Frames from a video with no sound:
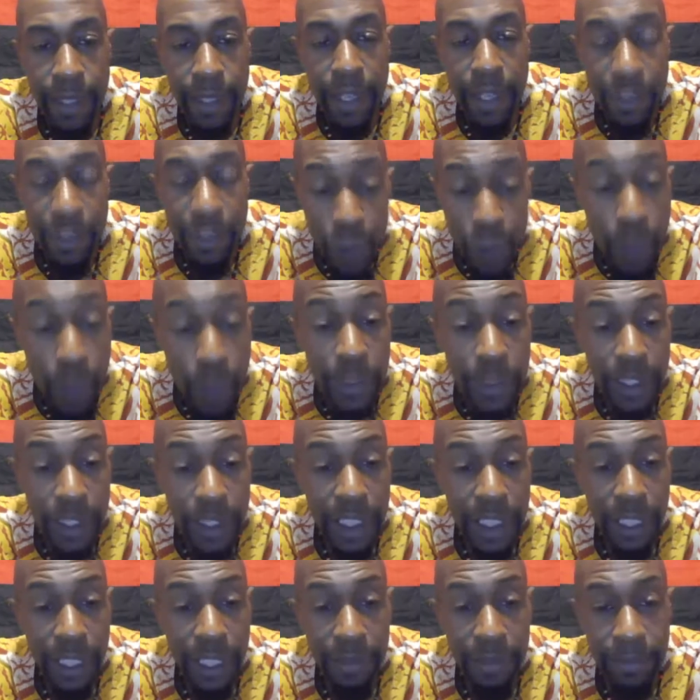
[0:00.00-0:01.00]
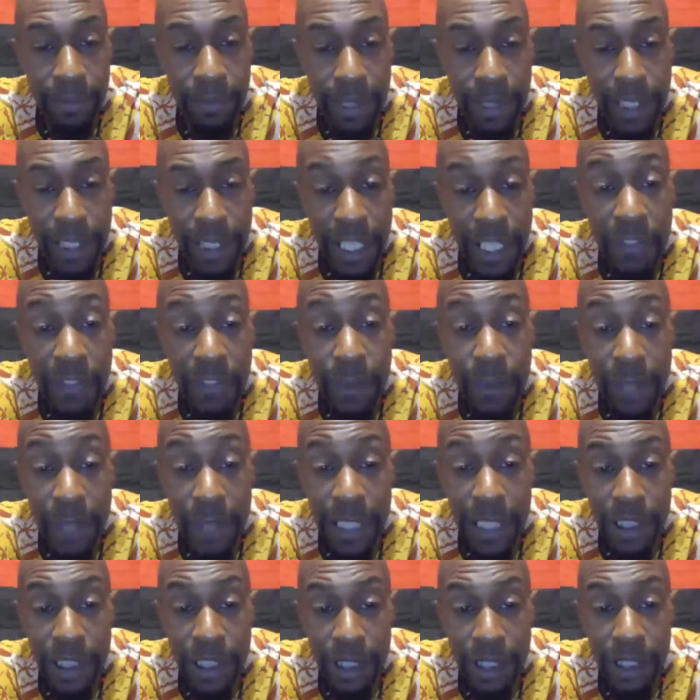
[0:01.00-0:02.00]
Forward to them the
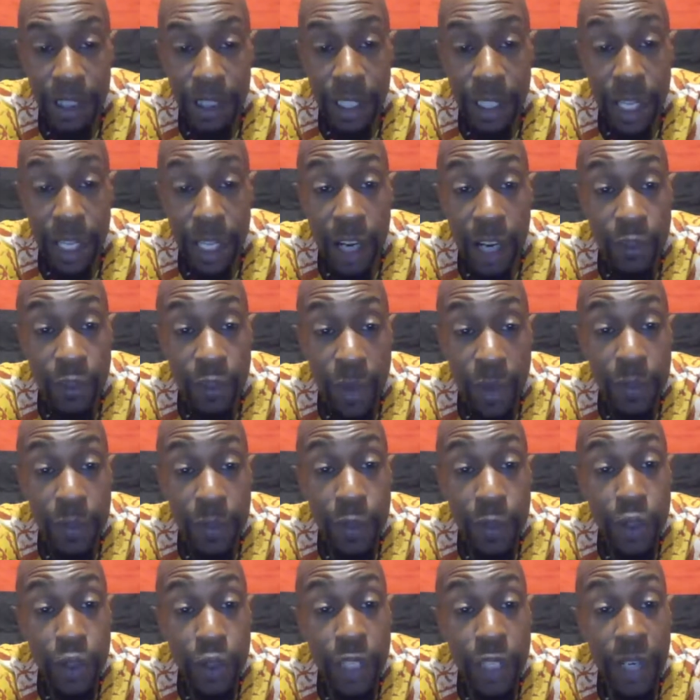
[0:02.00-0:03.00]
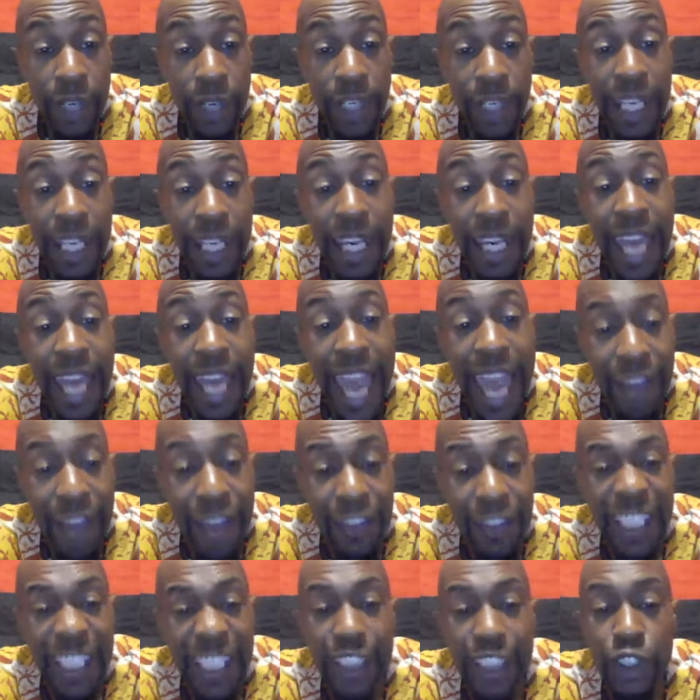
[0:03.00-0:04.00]
information of revolutionary
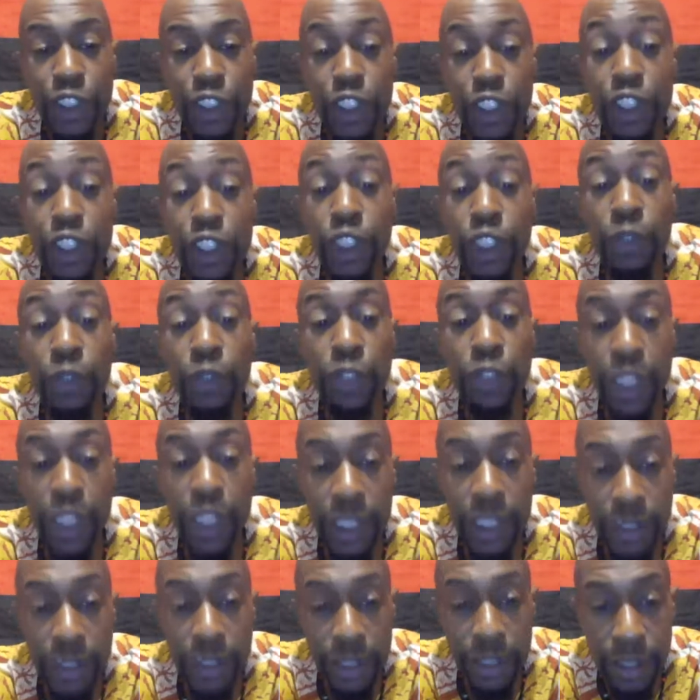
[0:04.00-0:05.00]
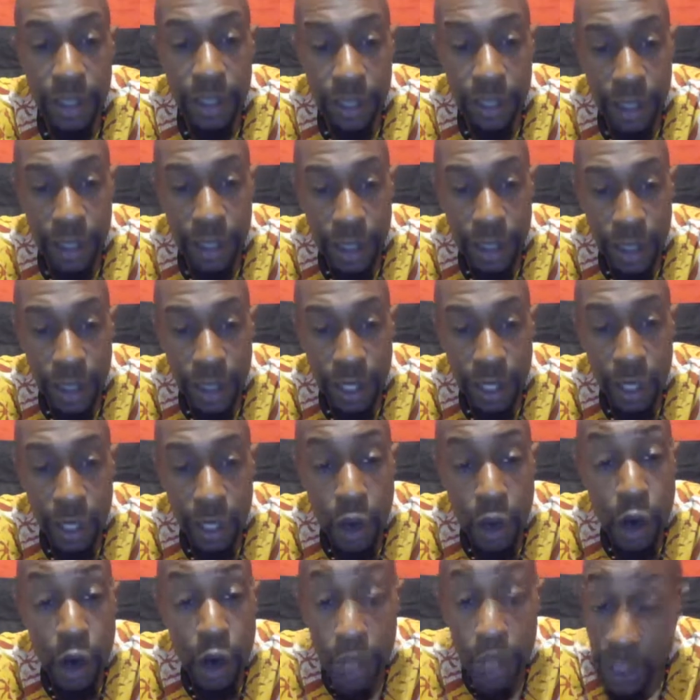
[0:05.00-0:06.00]
African socialist
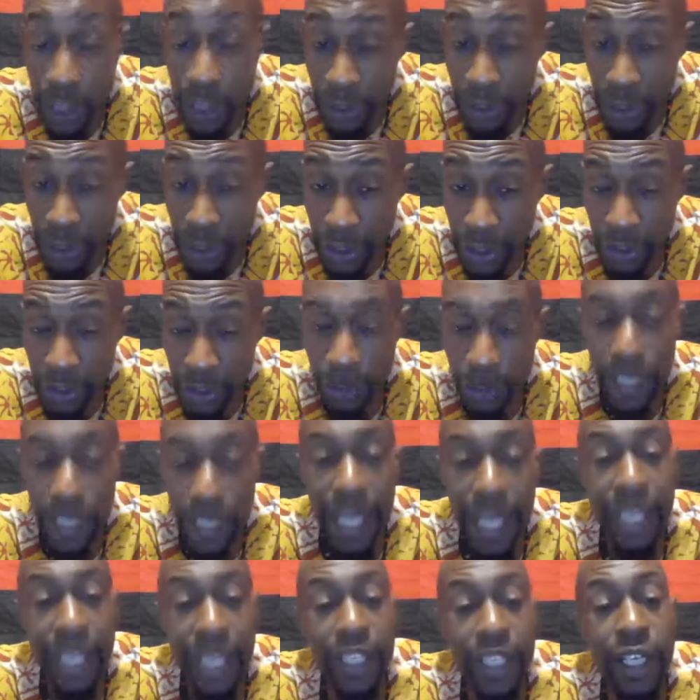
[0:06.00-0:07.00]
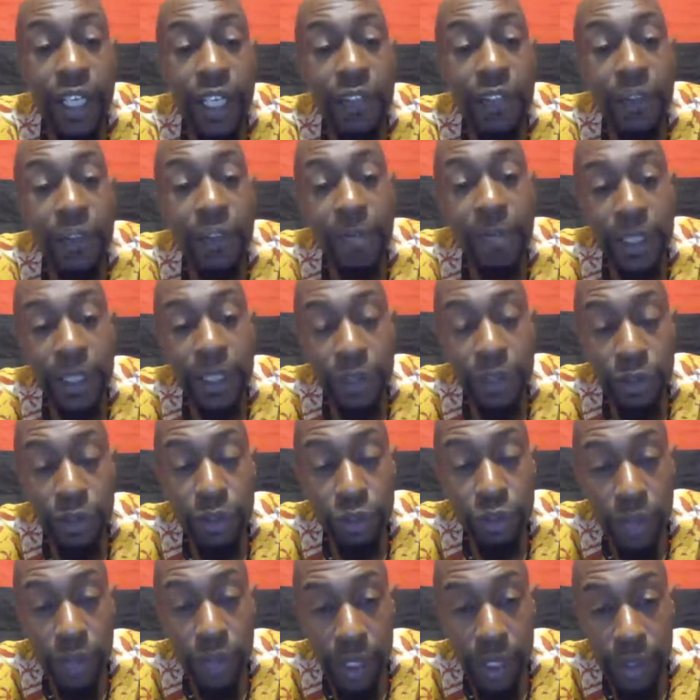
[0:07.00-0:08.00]
organizational and governmental
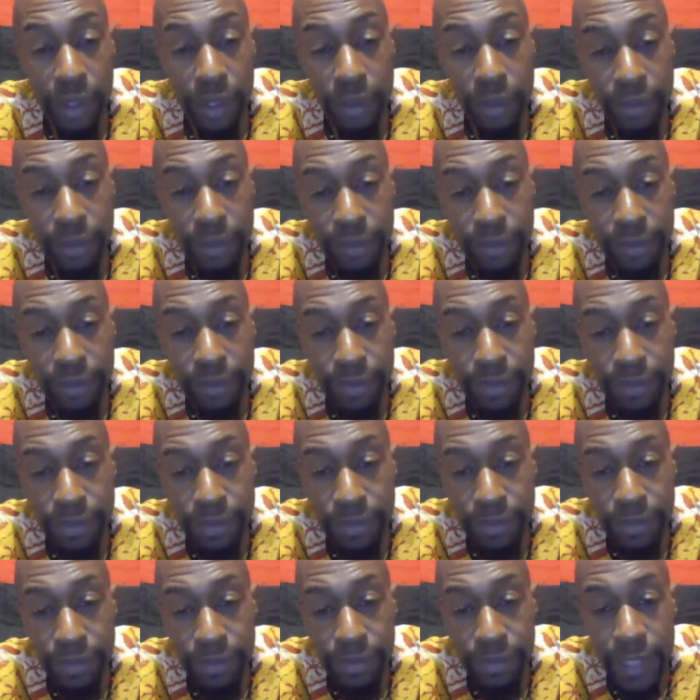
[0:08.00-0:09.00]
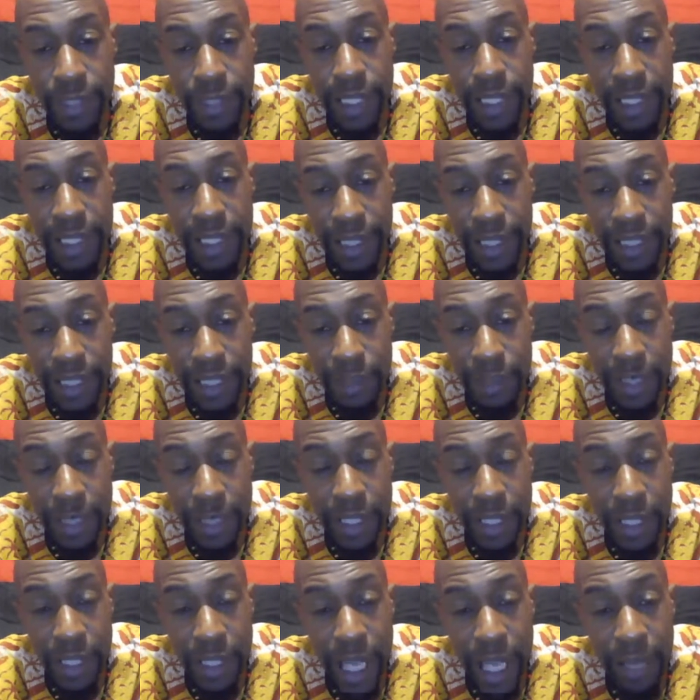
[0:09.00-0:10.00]
struggle. This has been
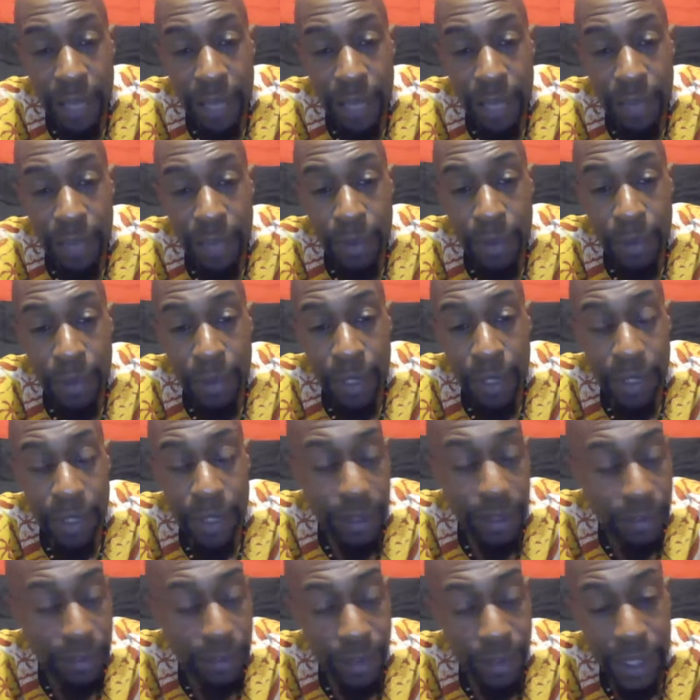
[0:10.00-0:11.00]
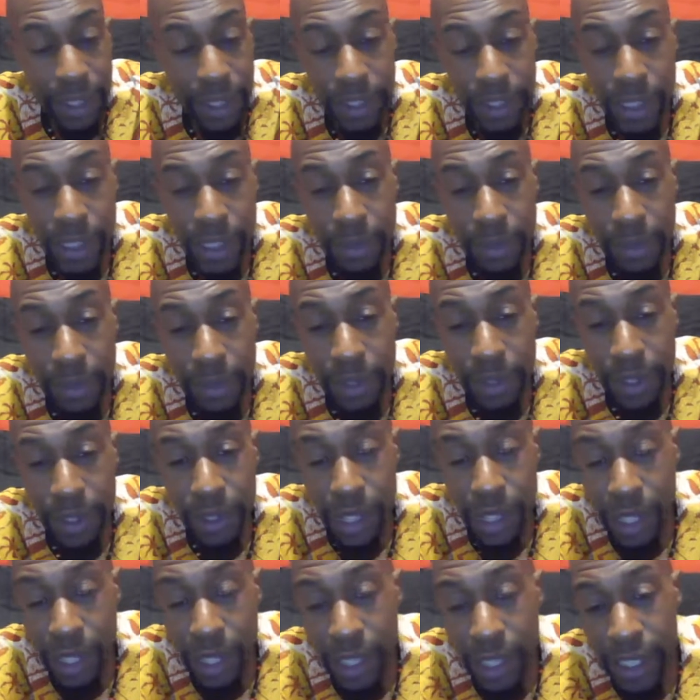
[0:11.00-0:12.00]
your combat reporter, Brother Tutmost Sakar,